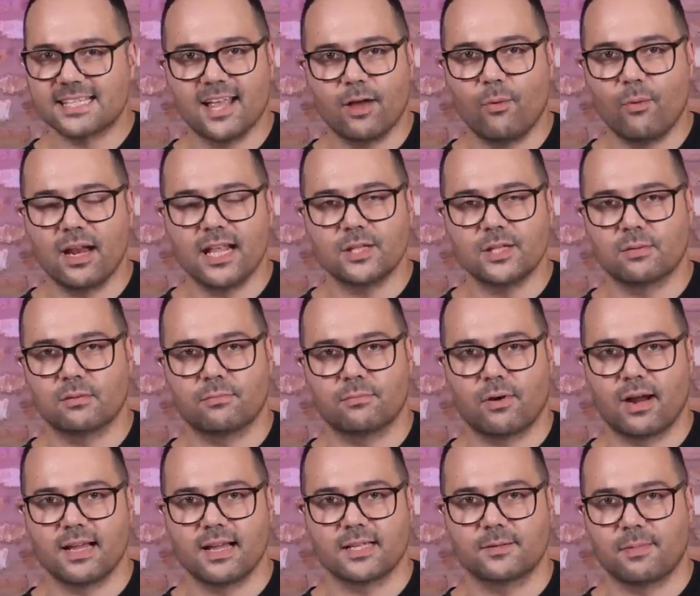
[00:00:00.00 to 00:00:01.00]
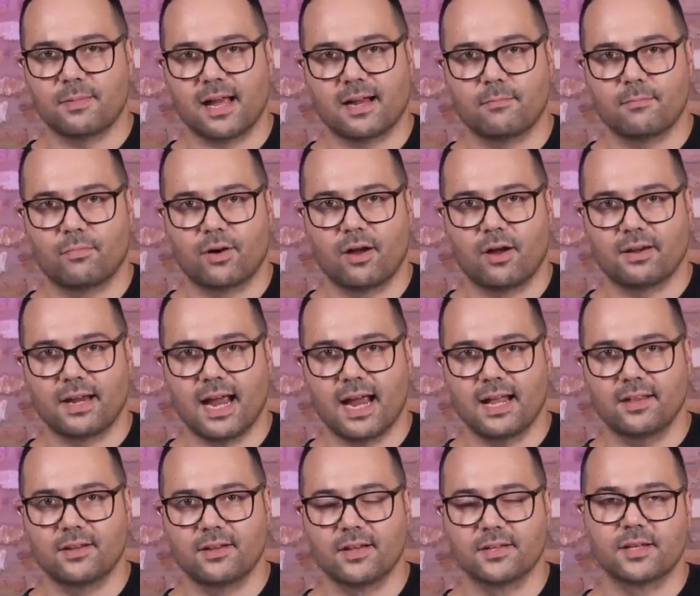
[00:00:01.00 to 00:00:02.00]
they're willing to embrace black and brown
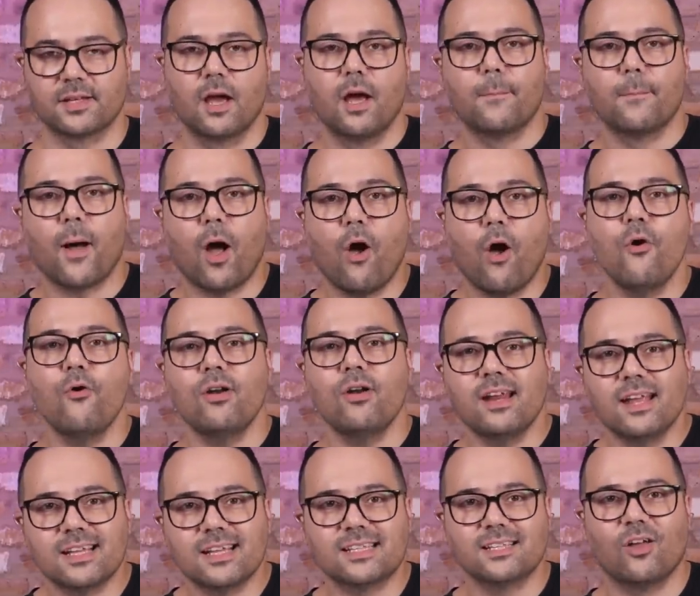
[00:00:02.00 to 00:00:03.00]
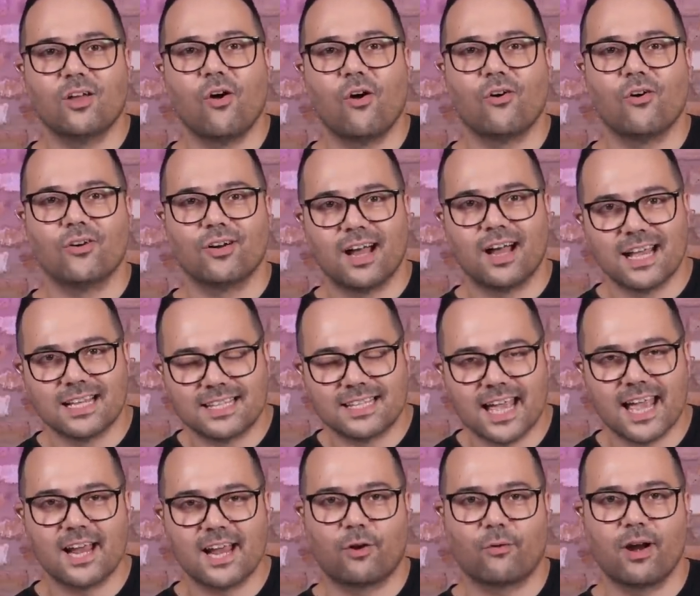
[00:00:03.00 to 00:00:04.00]
candidates, but only as long as
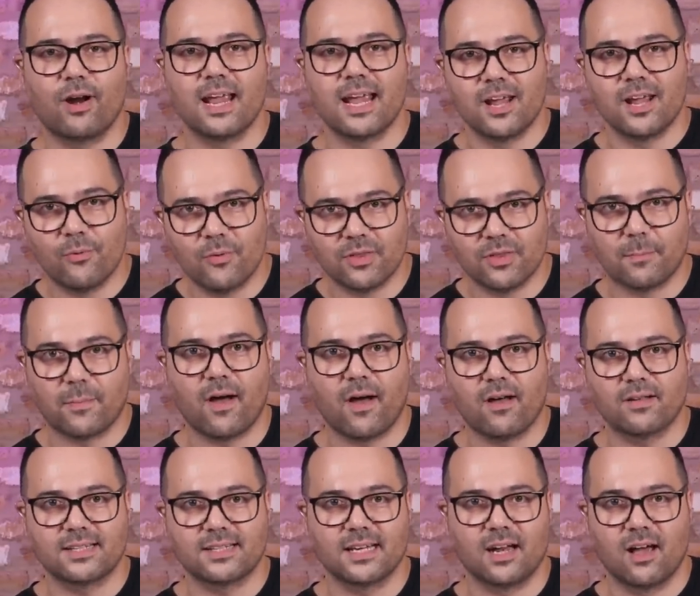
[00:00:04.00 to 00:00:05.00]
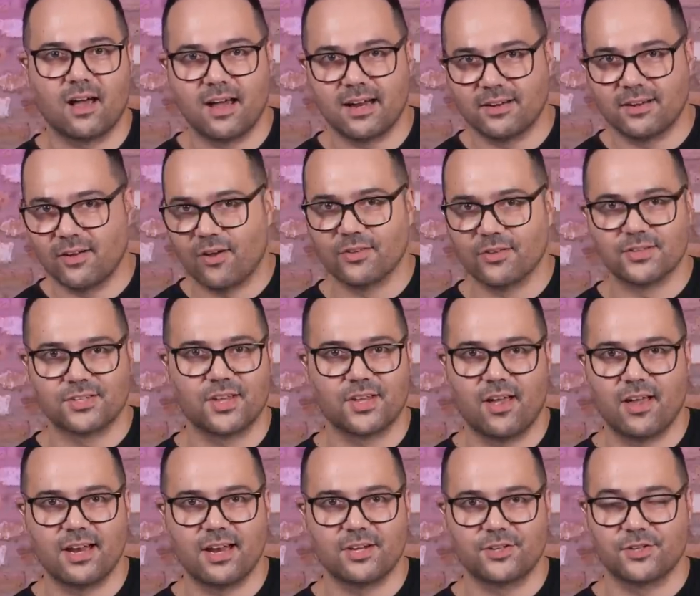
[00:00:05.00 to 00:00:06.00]
they agree with the party line on
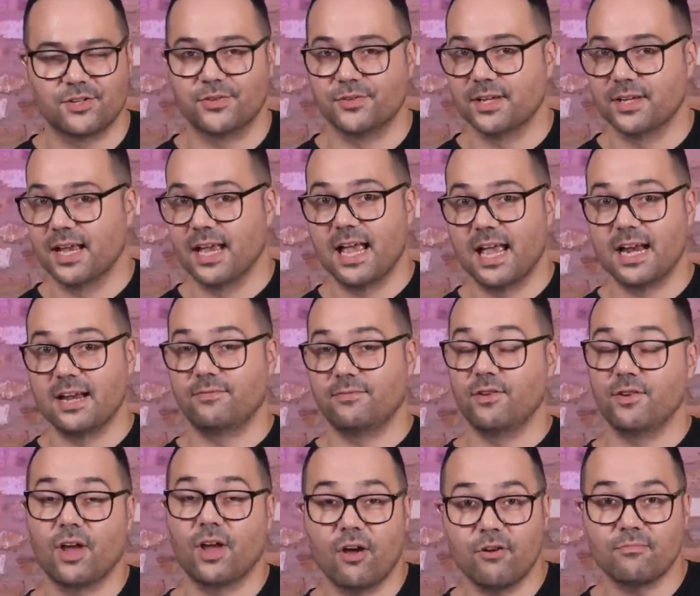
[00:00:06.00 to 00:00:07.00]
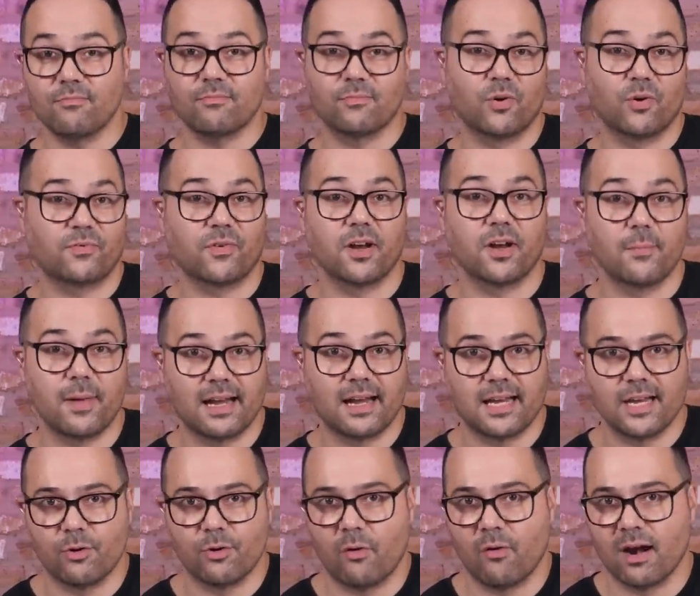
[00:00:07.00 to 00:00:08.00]
certain issues? And if you don't, well,
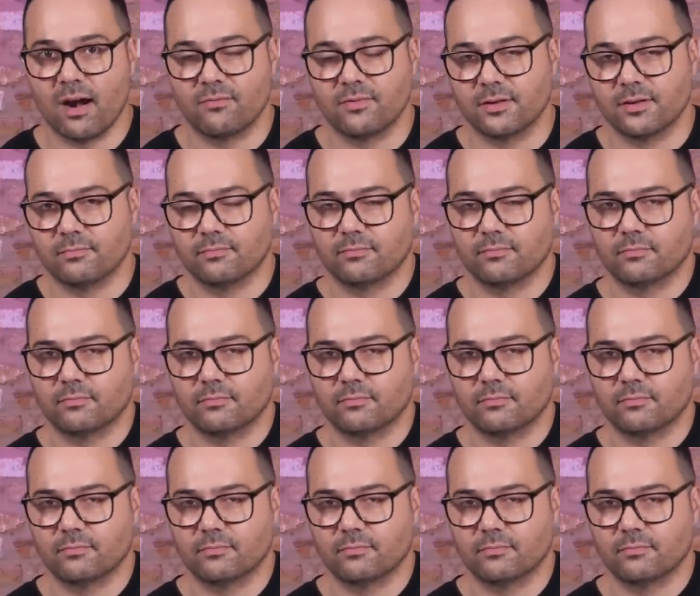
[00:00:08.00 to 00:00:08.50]
fundamentally, you're irrelevant.